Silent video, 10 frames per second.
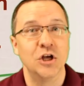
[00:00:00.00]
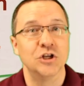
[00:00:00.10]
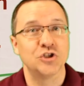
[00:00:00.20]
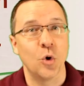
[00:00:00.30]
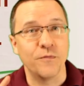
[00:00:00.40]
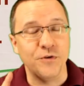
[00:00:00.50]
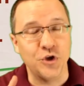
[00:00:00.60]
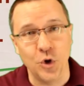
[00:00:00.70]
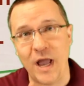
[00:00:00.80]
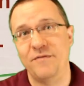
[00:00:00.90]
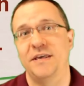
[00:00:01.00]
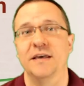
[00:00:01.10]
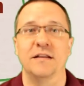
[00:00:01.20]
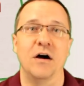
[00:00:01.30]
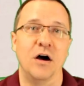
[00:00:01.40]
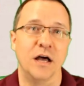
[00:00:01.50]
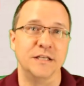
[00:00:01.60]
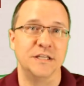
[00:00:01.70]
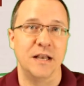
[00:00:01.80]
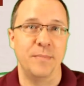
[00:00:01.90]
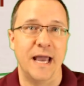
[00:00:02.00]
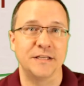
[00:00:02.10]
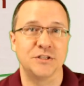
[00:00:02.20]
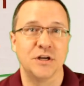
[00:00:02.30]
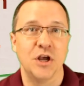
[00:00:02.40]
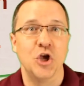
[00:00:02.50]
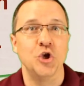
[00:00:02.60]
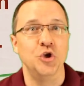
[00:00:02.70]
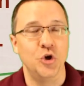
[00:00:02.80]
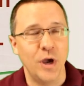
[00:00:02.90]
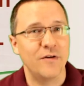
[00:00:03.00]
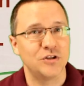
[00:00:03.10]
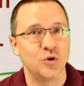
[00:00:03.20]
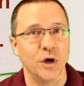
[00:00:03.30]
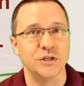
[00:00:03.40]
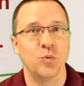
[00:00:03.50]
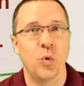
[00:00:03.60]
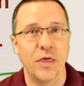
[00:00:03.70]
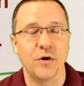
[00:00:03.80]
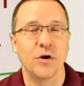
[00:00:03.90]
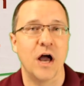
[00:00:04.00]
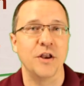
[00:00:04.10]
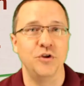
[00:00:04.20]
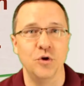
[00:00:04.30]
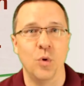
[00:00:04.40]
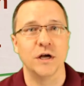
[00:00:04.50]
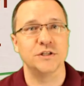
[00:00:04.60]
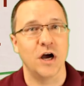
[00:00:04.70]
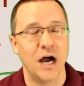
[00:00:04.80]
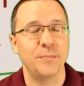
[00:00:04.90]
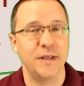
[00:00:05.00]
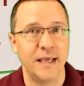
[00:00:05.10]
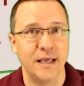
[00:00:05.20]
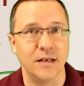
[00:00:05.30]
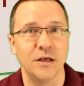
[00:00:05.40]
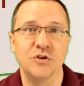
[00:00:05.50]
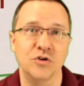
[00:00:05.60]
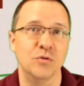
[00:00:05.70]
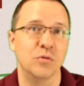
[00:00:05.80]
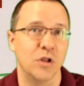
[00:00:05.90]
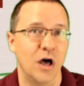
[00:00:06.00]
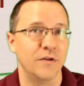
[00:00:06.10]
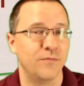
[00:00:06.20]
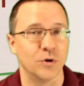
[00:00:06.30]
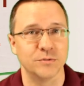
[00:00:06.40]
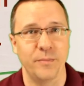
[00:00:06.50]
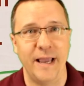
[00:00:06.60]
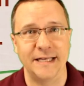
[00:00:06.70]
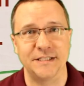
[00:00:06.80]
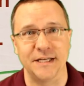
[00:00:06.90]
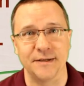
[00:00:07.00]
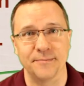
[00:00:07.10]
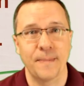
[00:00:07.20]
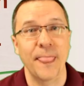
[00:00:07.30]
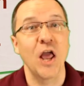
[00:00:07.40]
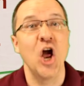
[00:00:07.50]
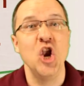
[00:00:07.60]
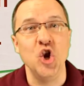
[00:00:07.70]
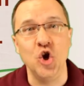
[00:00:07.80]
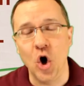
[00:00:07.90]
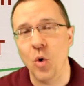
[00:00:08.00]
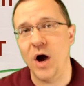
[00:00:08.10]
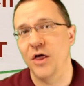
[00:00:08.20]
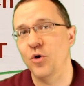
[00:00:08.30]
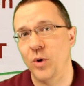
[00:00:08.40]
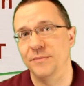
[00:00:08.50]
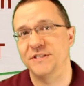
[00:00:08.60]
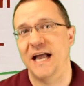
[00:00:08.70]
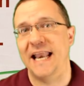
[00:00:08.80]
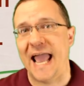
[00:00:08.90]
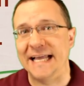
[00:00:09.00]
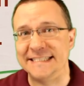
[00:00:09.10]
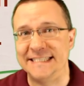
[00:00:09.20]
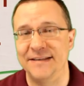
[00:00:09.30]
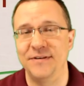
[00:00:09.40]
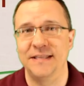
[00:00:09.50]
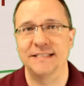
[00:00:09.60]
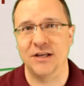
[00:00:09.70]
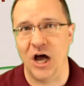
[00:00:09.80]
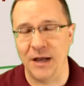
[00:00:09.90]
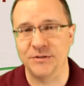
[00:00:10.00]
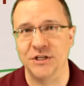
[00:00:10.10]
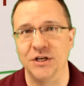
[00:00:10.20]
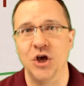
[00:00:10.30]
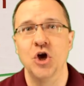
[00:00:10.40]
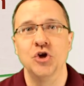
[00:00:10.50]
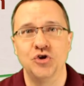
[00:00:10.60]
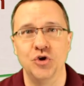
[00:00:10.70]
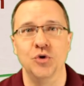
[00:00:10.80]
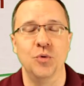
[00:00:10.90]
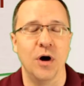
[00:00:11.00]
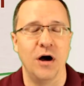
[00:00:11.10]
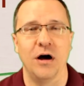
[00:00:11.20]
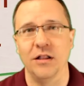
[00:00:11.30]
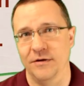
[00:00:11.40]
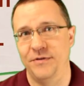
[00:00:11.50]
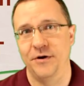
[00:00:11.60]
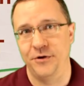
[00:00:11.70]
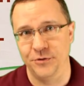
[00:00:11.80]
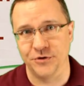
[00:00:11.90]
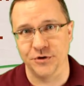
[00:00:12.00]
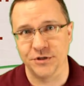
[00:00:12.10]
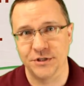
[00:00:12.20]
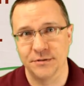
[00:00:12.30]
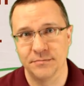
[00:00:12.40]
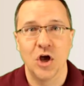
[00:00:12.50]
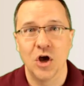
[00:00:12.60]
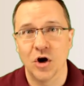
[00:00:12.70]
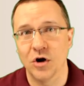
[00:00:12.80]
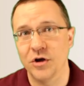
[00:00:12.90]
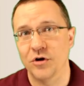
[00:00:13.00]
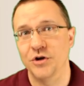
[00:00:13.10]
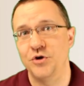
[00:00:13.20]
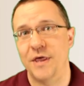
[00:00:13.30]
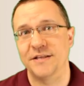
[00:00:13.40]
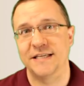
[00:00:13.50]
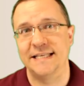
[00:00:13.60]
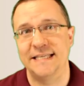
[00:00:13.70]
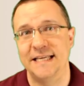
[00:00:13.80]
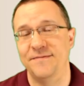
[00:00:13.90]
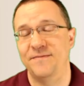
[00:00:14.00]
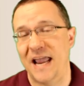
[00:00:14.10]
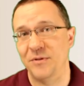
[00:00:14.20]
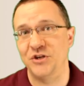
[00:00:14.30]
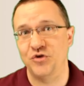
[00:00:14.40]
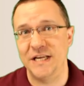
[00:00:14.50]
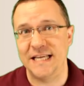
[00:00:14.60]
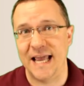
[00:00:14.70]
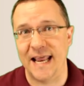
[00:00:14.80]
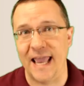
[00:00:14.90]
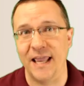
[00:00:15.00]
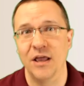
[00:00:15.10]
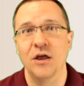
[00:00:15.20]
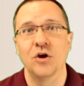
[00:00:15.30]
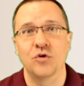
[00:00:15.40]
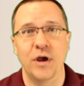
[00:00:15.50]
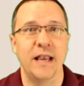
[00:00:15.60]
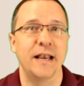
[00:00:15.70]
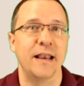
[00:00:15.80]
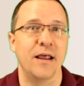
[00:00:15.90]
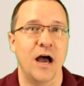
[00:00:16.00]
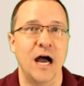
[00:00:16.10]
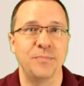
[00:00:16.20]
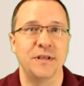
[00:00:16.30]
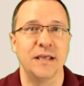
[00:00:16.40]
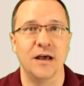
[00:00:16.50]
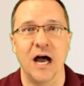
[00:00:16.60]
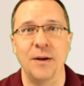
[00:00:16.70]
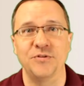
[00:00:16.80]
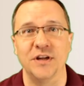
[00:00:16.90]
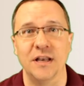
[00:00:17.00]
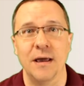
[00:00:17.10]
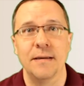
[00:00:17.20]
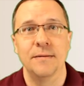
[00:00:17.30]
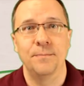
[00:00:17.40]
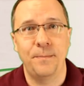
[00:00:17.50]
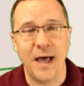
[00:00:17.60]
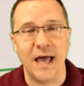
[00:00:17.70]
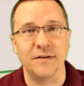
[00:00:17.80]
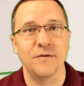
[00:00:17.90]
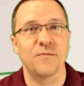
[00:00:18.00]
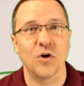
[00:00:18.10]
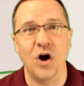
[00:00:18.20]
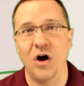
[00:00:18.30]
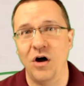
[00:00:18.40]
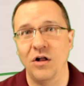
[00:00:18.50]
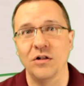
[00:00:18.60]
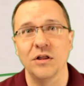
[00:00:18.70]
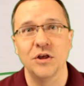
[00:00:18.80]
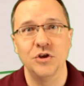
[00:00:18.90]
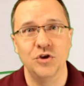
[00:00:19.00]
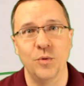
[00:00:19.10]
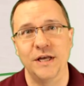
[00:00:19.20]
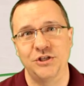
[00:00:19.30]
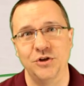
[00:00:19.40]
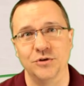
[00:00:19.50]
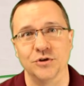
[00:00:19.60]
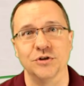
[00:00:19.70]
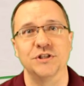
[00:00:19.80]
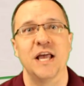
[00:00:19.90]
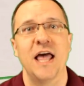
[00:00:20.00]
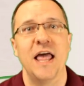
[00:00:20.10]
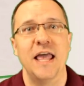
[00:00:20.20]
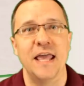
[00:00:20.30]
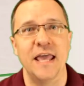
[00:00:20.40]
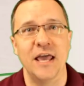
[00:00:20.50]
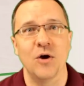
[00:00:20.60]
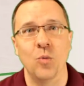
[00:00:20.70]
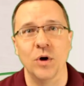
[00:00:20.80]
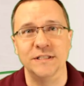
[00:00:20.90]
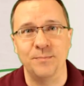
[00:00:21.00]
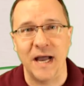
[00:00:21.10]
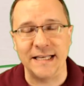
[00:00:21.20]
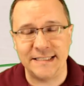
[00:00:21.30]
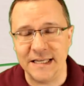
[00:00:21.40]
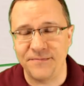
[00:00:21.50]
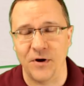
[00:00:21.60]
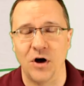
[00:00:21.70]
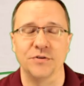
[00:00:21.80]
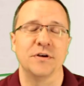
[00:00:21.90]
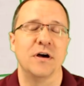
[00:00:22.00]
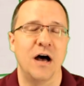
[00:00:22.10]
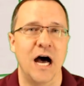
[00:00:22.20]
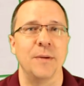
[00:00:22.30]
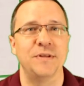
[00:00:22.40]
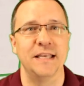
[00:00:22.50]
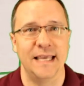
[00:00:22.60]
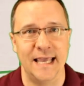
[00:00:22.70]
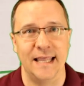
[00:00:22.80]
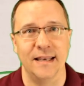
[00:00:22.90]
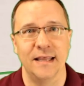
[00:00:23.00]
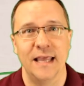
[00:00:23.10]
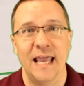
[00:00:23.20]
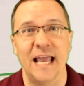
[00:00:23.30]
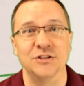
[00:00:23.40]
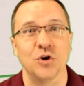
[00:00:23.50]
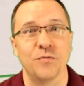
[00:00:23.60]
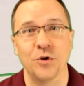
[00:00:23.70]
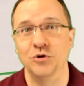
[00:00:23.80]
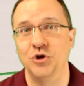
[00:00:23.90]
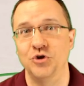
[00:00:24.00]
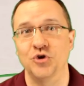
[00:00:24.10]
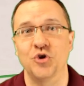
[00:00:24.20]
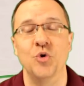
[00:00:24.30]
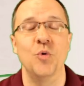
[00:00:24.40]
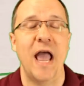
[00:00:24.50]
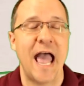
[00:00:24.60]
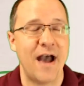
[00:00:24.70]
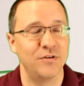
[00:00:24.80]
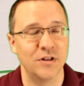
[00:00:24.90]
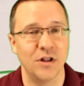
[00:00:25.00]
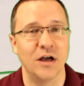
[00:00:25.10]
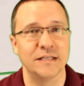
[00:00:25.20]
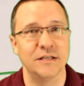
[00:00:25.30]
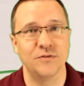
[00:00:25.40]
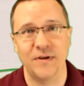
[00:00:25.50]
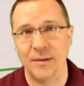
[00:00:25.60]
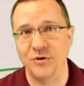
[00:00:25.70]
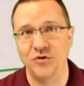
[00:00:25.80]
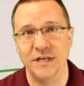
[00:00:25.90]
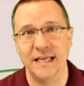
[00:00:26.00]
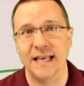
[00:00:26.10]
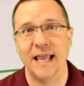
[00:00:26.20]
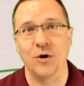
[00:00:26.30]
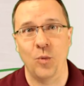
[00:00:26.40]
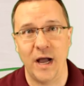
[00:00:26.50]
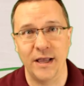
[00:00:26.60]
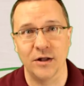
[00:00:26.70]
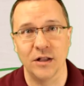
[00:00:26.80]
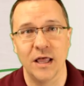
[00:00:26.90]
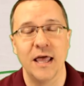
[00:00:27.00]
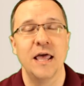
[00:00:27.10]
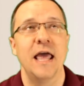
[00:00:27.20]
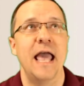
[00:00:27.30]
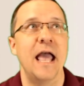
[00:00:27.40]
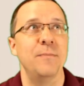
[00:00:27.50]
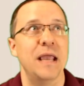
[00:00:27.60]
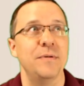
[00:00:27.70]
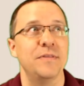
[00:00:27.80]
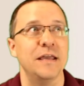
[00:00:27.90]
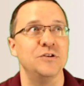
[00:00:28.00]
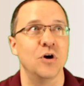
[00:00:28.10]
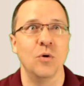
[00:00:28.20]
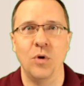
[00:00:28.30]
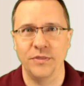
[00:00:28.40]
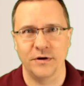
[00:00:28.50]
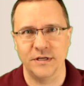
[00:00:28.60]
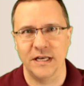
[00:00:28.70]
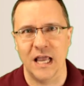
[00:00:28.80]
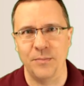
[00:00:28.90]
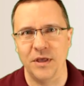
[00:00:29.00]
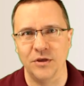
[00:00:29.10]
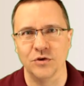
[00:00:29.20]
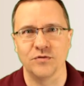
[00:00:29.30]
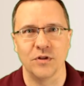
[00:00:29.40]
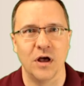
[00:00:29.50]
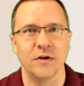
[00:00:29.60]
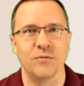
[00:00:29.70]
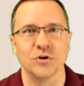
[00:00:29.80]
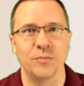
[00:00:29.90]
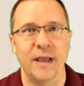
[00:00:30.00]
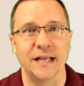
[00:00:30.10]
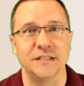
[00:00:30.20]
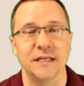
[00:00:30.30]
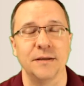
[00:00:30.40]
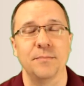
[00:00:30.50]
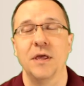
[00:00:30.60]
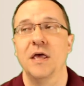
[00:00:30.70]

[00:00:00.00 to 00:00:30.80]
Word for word: So if you have a kit on GEDmatch, you have a choice whether or not you want to opt in to law enforcement matching. No other website has given this option to all of their users. Earlier in 2019, Family Tree DNA created an opt-in option, but for all US users, it was by default opted in. And so for those users who haven't logged into Family Tree DNA in a while, and maybe they don't want their DNA being used for law enforcement matching,